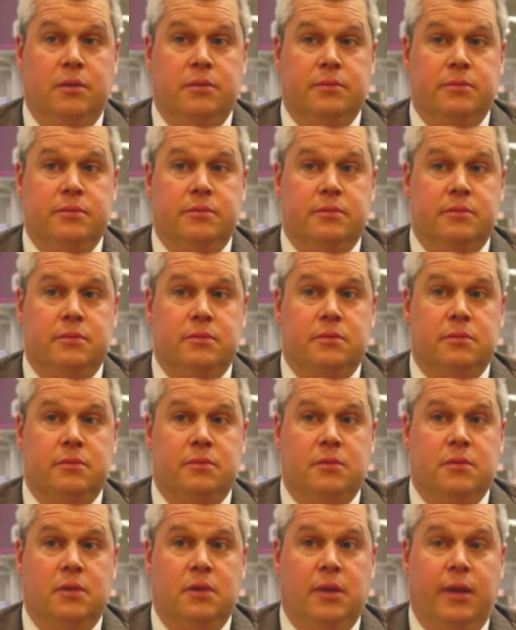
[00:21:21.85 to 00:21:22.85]
What's in the sugar
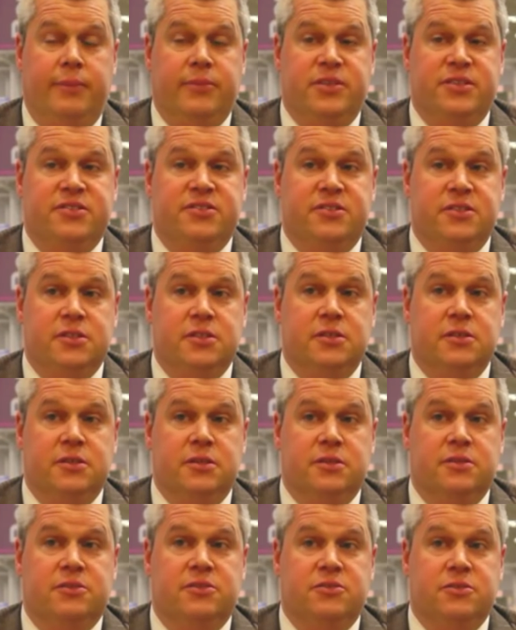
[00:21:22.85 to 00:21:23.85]
bowl is what's usually
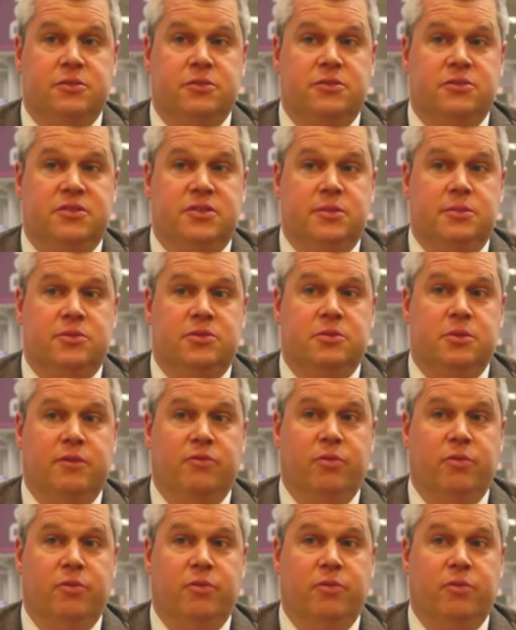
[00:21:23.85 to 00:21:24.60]
in a sugar bowl.